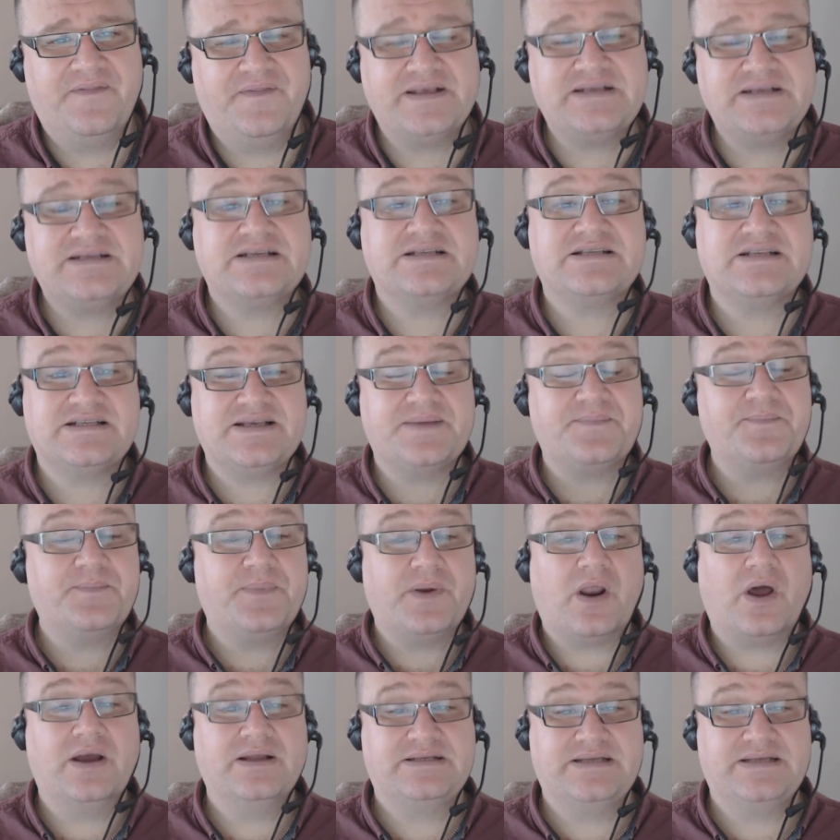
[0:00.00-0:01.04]
this is a
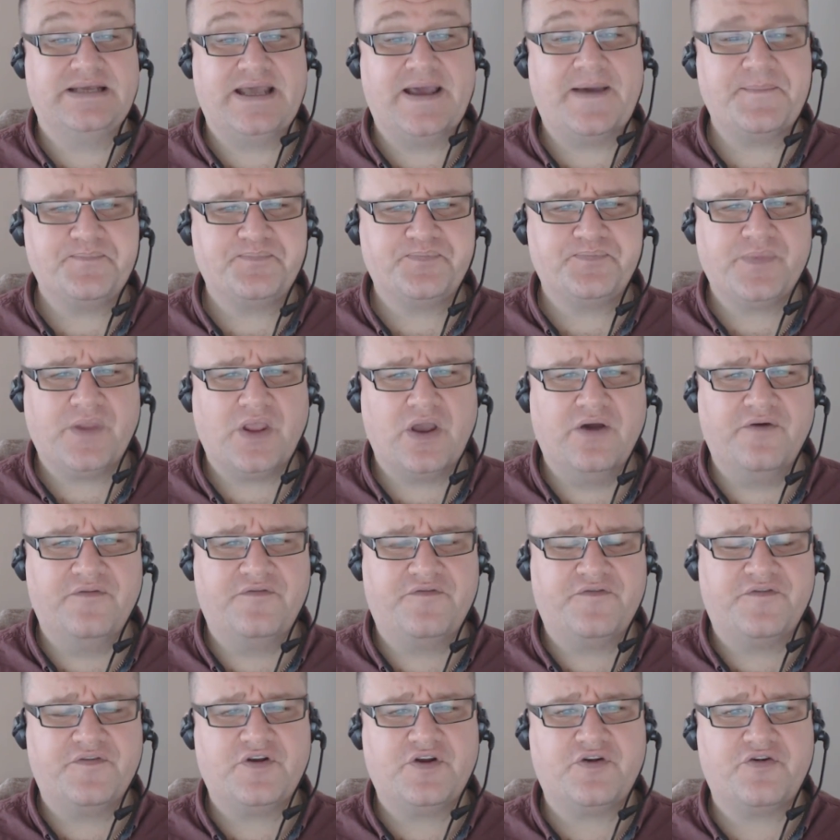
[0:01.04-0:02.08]
simple idea
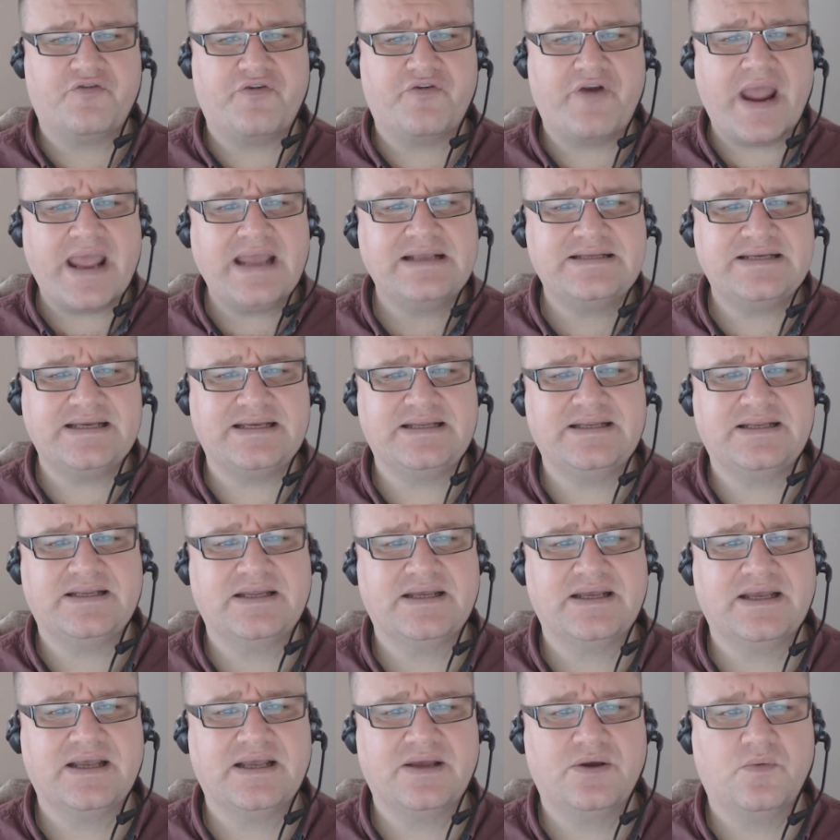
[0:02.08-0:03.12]
of creating
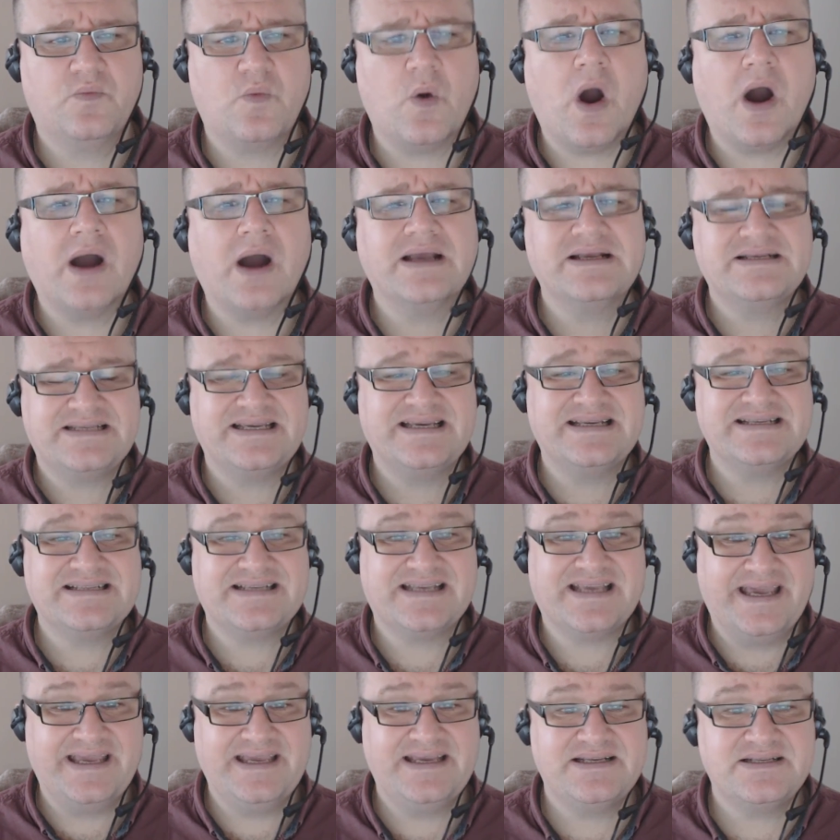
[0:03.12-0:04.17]
what I see as
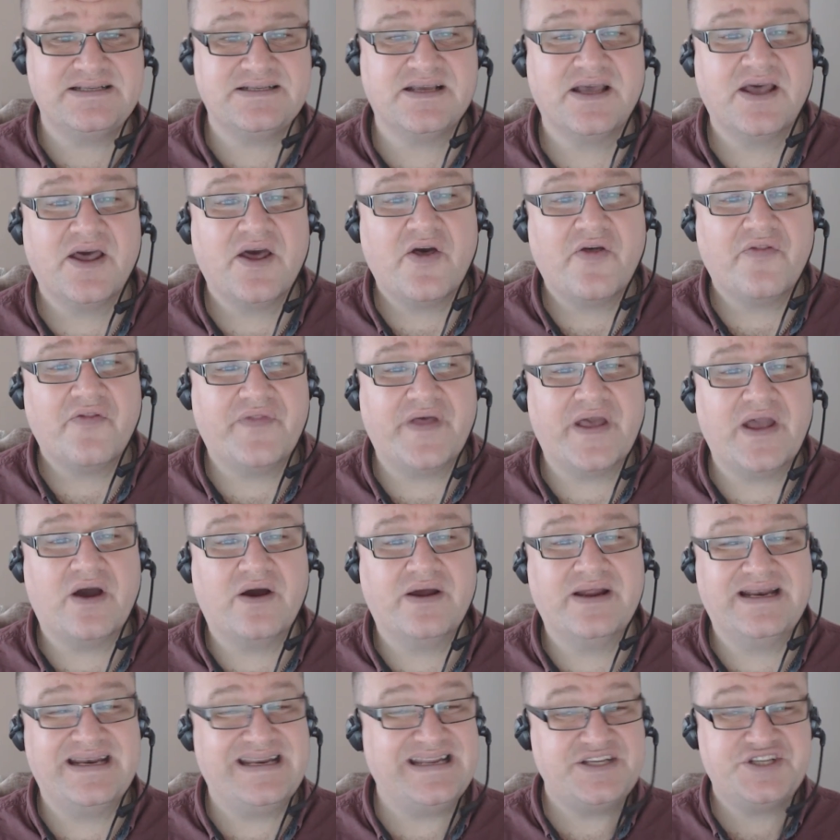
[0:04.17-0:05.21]
keys. They
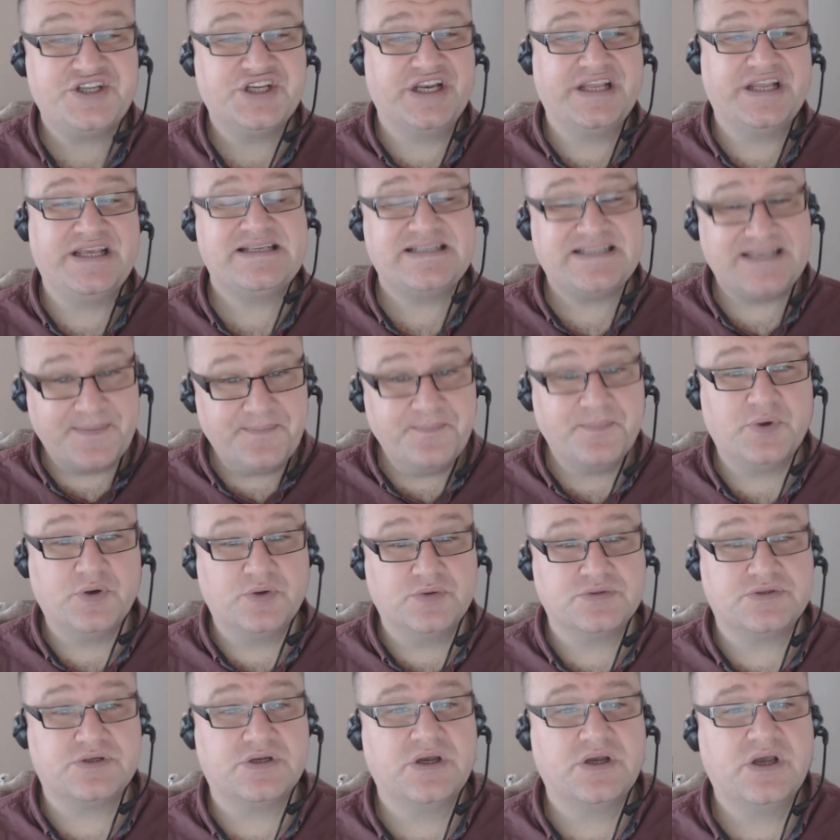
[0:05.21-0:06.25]
are initially
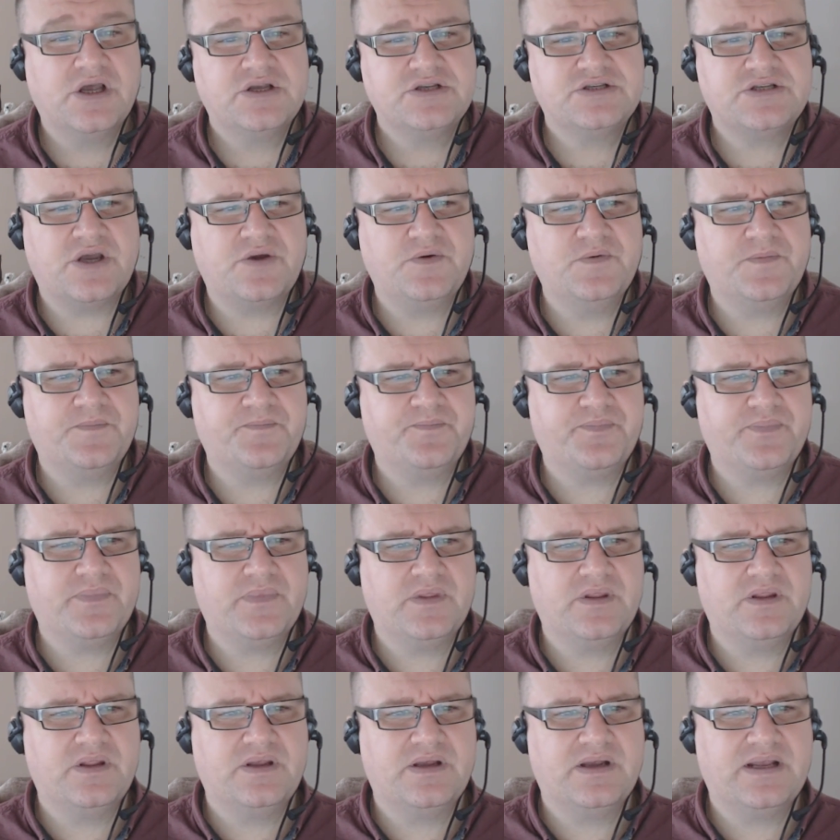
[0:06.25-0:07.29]
symbols. So,
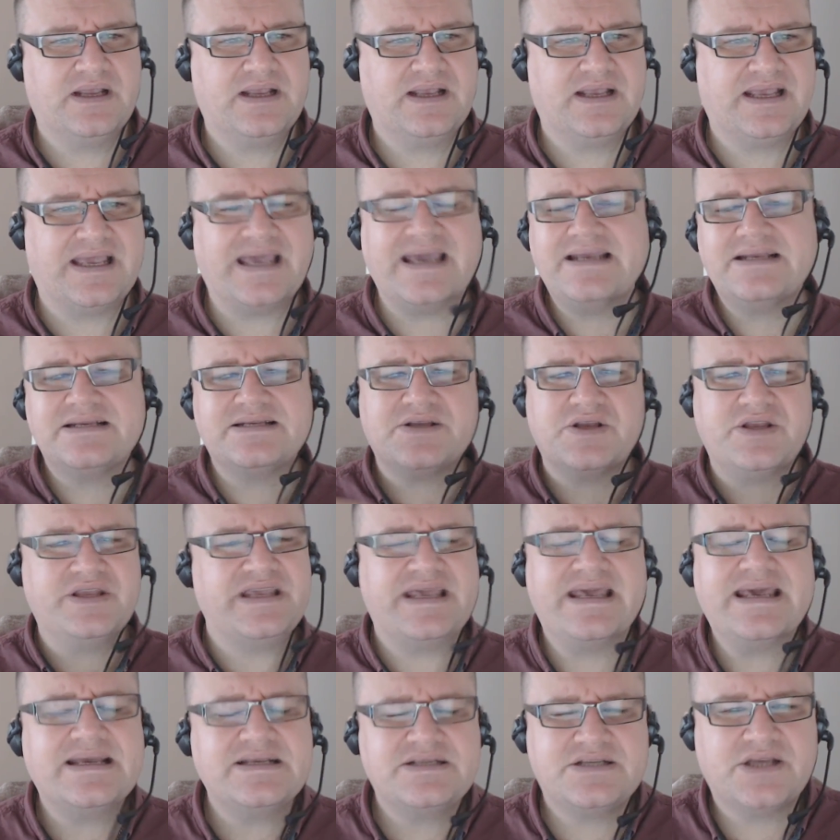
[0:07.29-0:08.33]
keys
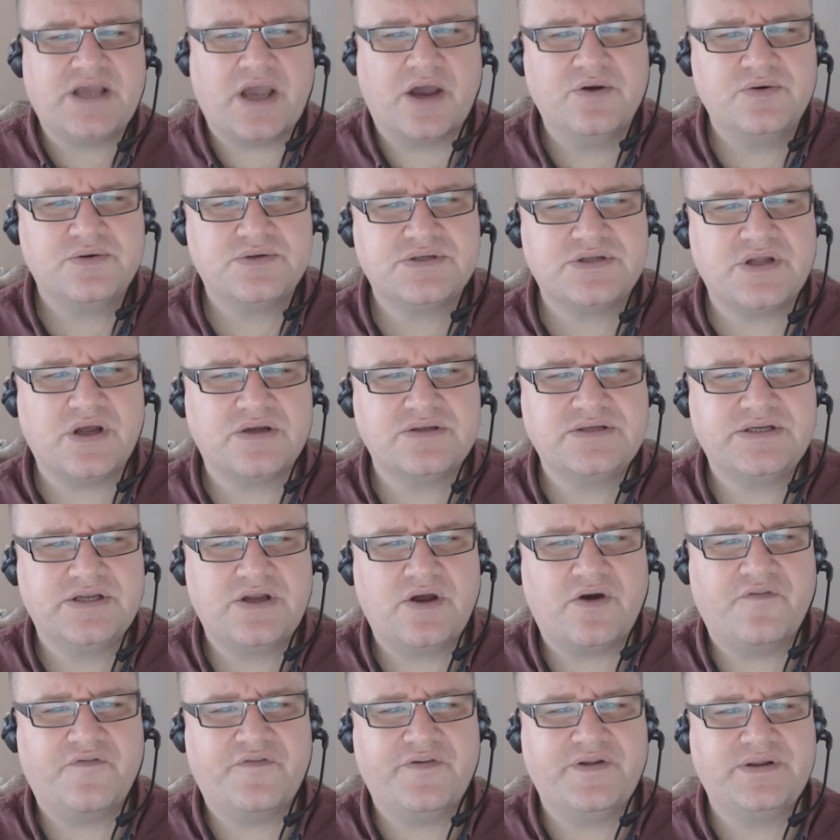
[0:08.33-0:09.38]
years ago
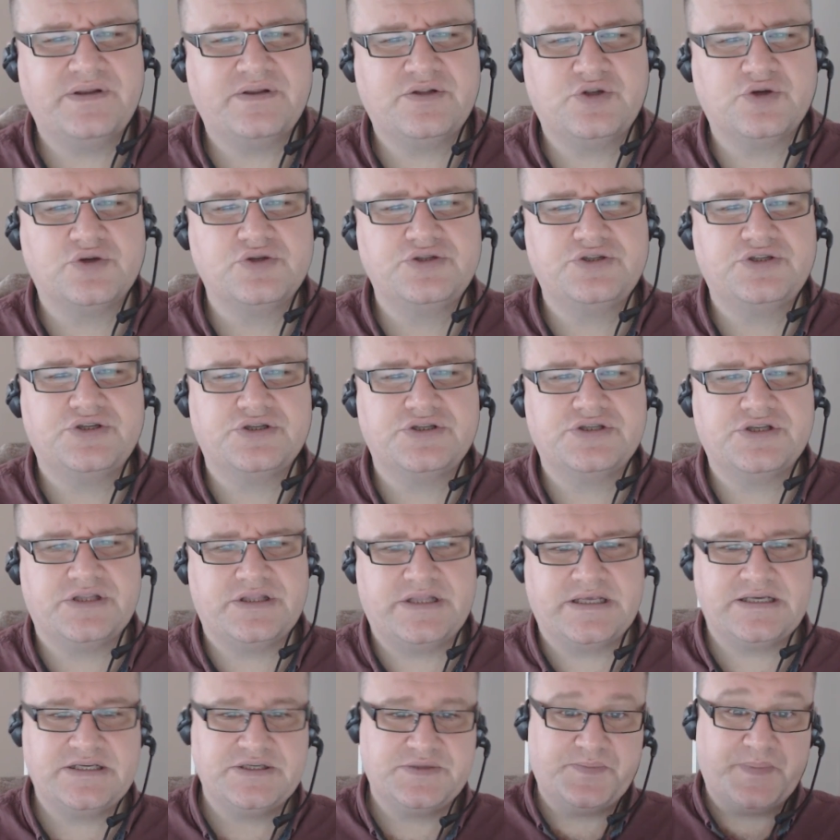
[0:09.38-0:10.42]
started off in dungeons
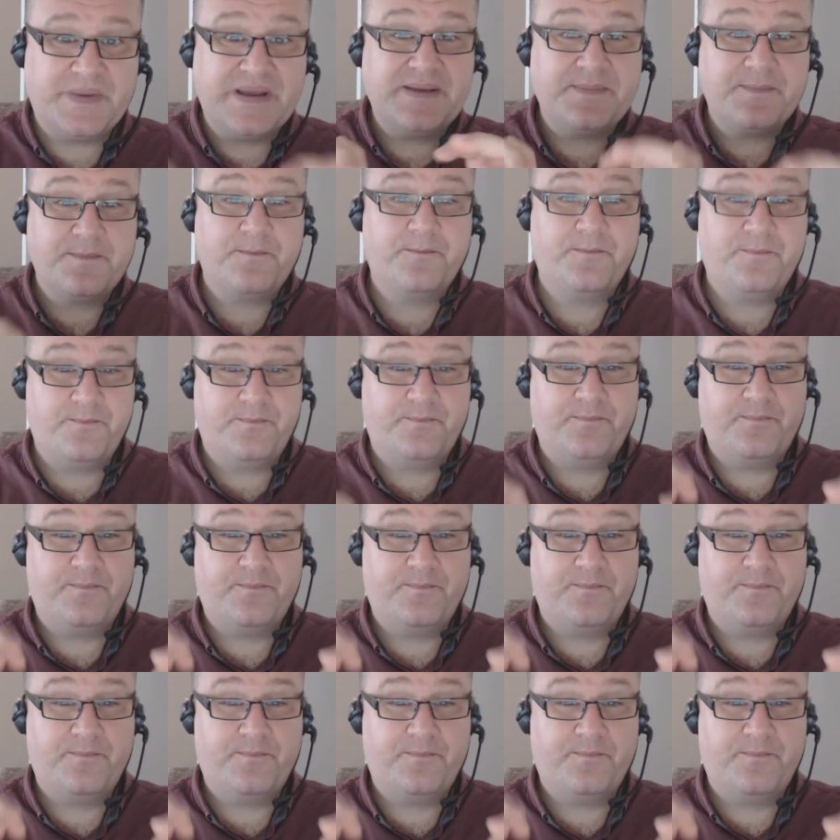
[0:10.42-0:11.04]
and things, big